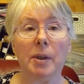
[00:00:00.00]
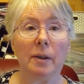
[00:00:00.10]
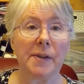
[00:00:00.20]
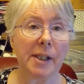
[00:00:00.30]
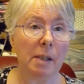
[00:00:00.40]

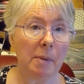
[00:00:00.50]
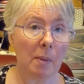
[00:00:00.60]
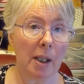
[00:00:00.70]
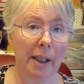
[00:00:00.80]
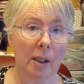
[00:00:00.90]
have seen me
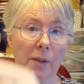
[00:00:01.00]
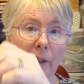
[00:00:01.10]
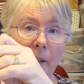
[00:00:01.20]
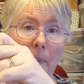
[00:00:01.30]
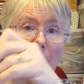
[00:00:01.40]
working on
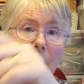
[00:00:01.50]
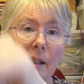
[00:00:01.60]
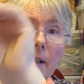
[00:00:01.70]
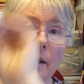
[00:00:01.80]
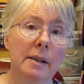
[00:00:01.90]
this
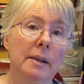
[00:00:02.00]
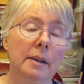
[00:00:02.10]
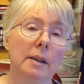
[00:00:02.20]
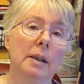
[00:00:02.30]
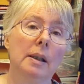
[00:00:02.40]
piece.
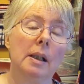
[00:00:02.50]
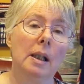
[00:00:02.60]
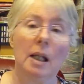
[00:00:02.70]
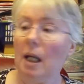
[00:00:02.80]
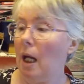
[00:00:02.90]

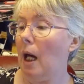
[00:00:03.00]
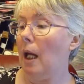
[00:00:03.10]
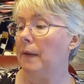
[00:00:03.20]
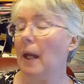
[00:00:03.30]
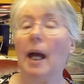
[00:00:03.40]

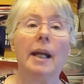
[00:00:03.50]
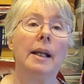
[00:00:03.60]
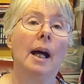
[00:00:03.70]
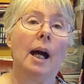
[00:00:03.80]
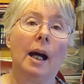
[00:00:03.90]
And
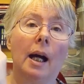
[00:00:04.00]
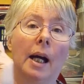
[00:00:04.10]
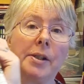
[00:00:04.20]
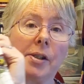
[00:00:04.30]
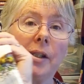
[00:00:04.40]
then
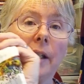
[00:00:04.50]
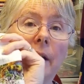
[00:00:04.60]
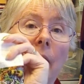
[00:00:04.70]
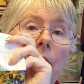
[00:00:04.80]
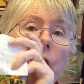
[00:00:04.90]
I just did
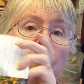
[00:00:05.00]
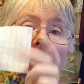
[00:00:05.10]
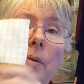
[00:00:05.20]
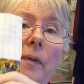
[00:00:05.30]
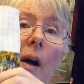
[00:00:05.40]
an extra
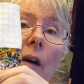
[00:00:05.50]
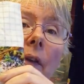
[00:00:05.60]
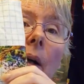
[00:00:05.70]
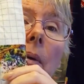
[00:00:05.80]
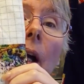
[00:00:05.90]
sort of half
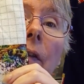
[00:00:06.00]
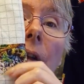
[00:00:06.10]
hour after